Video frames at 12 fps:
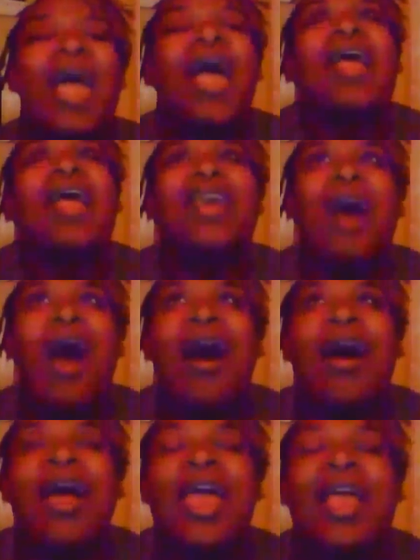
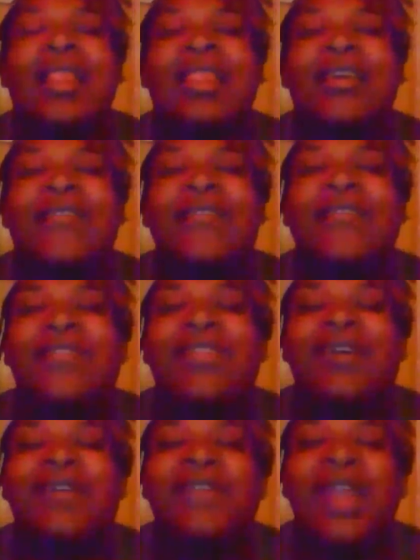y'all, and the
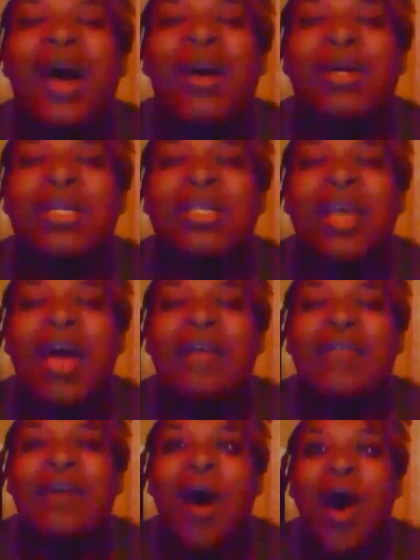sunflowers
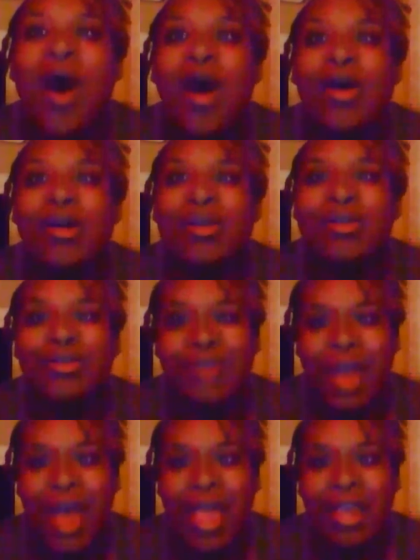have all
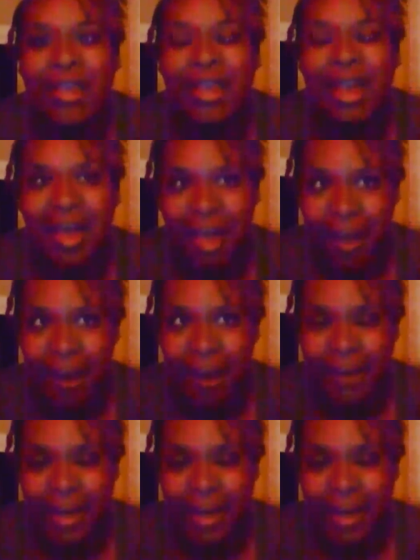dried up.